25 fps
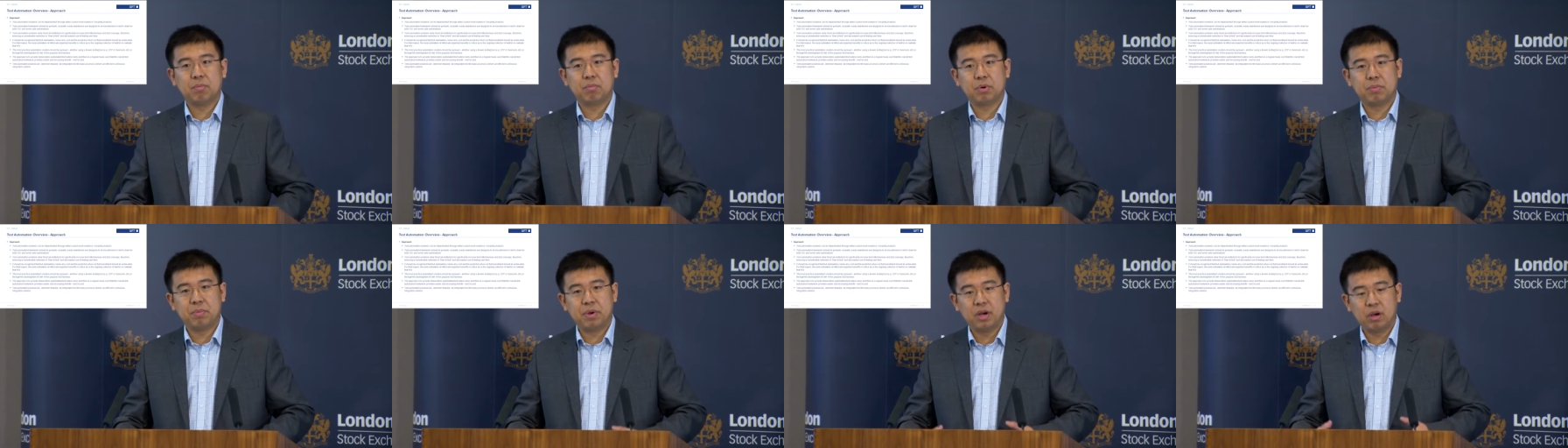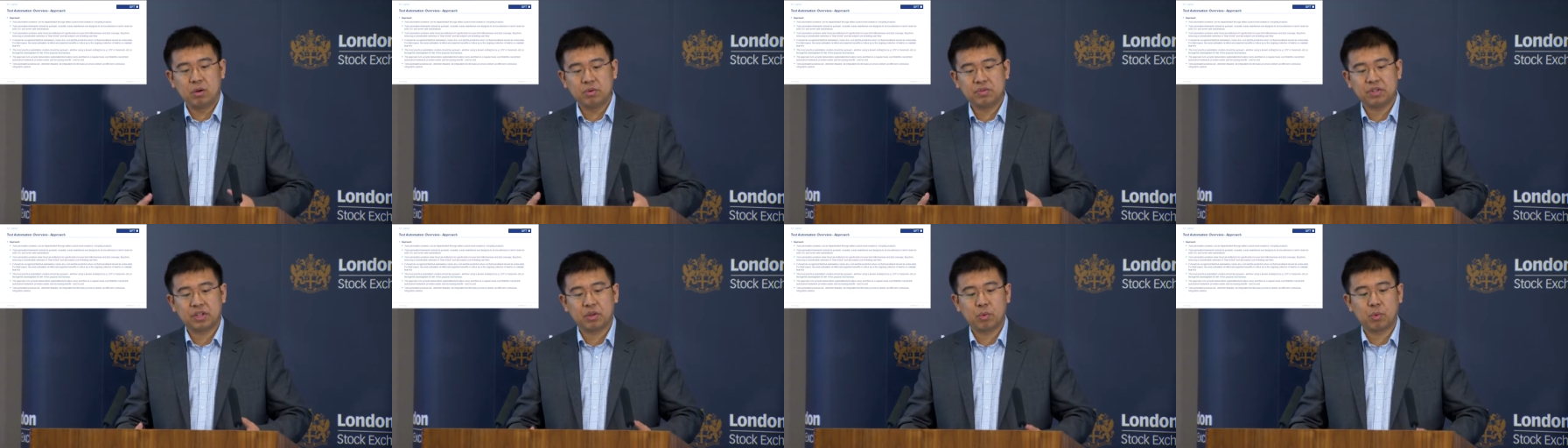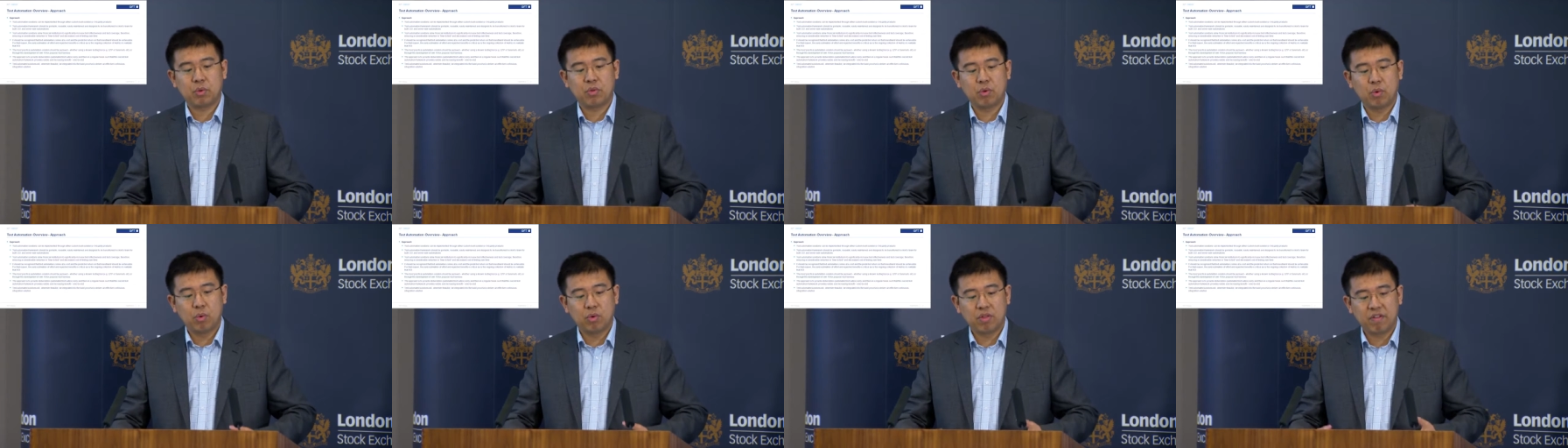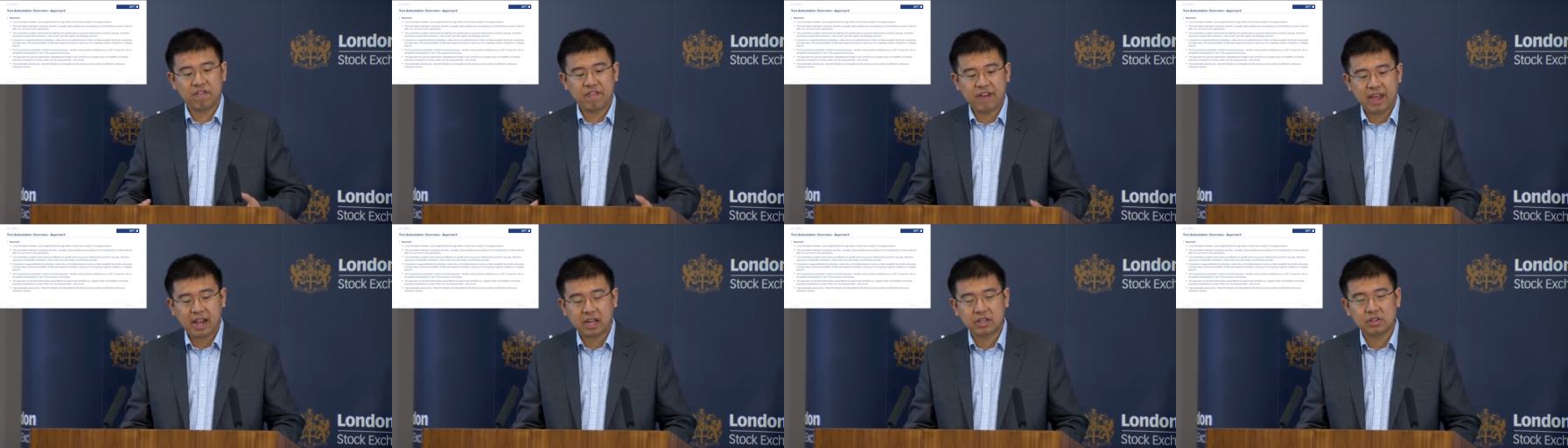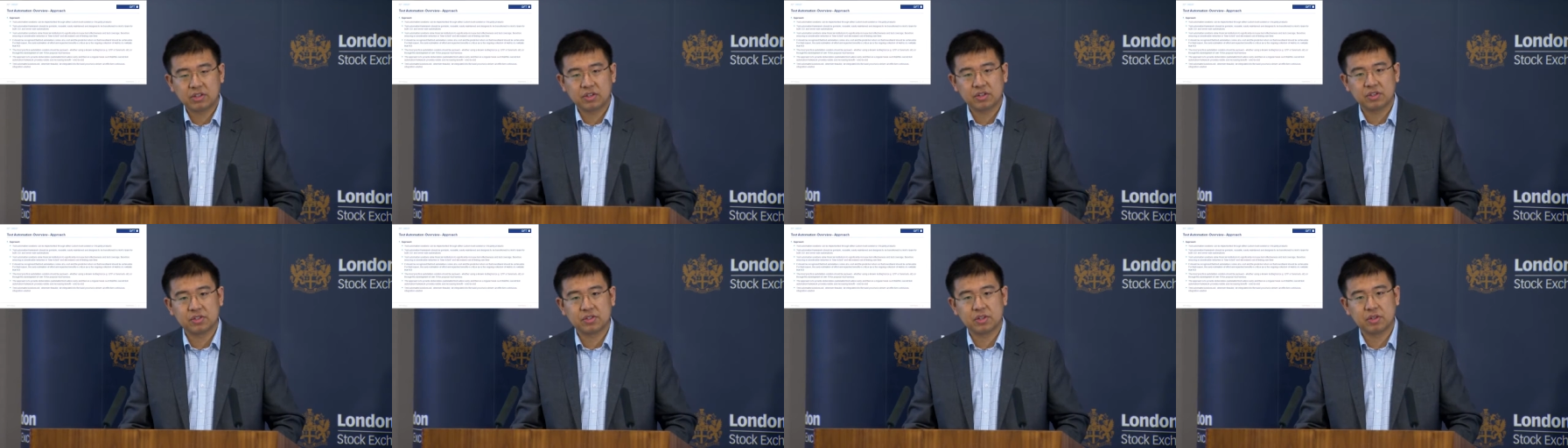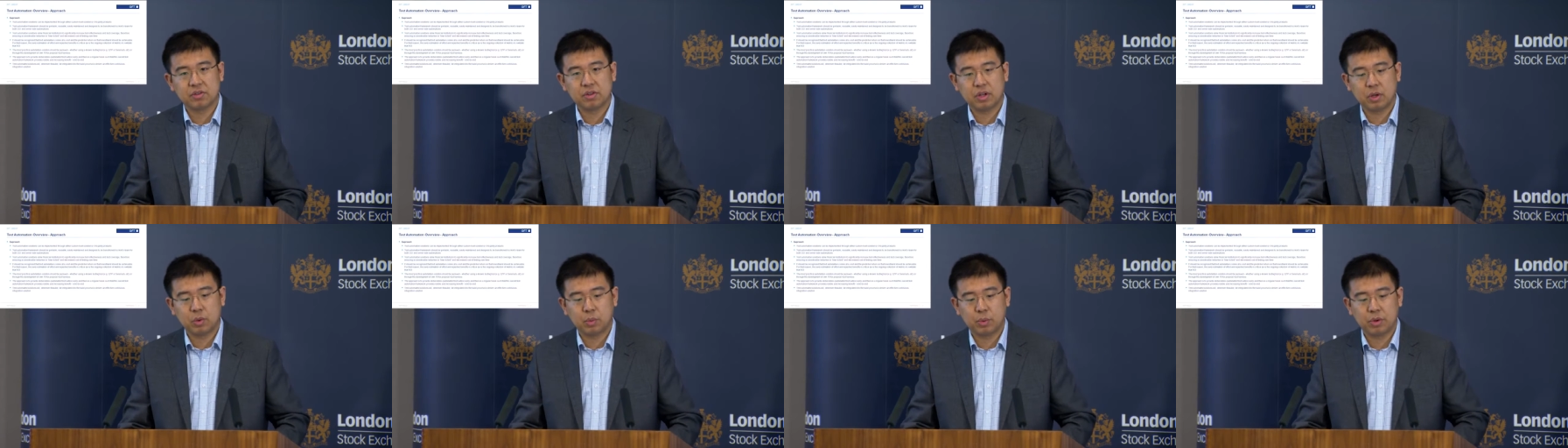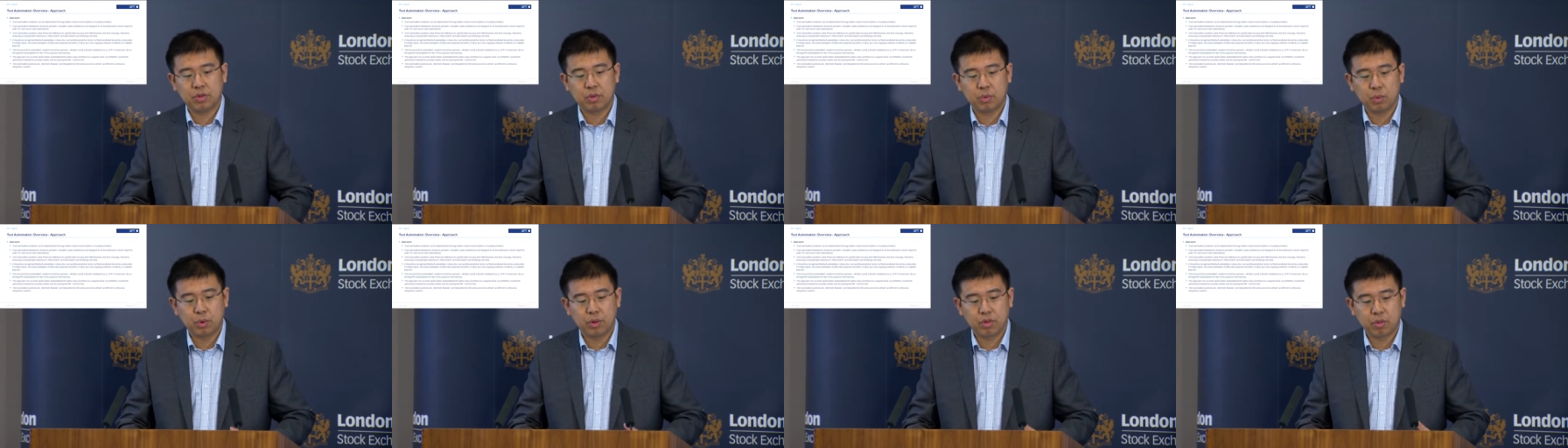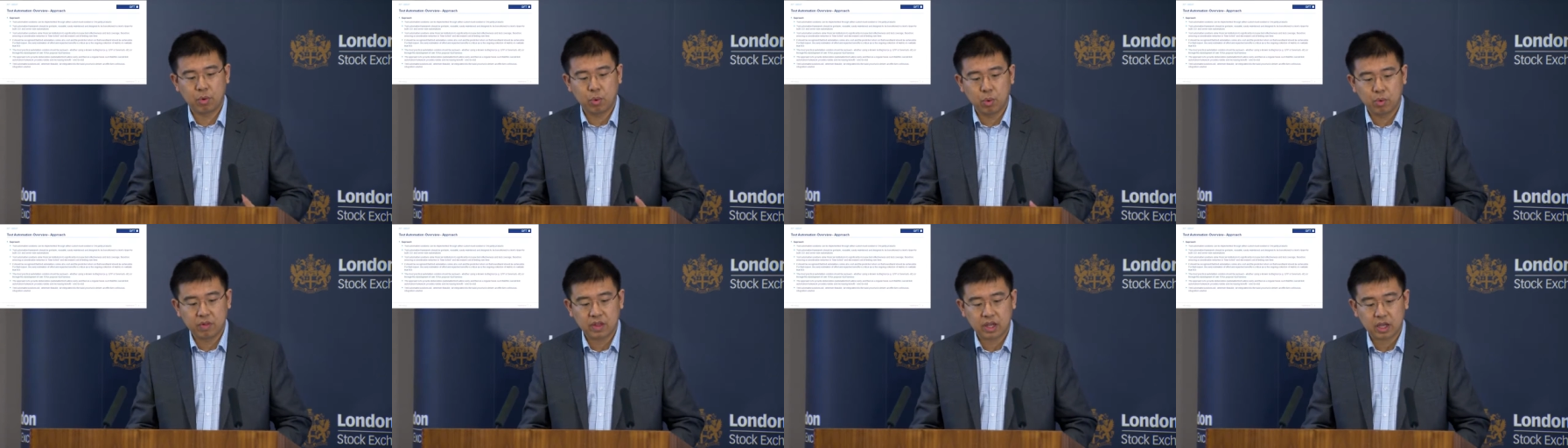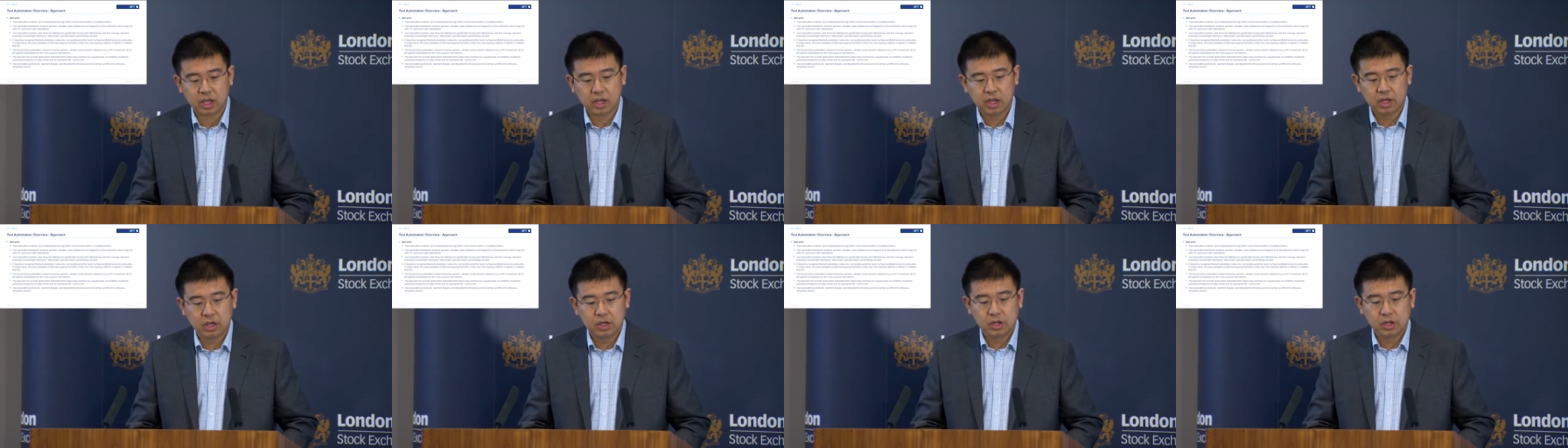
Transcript: proposing with all the factors, uh, with, with all the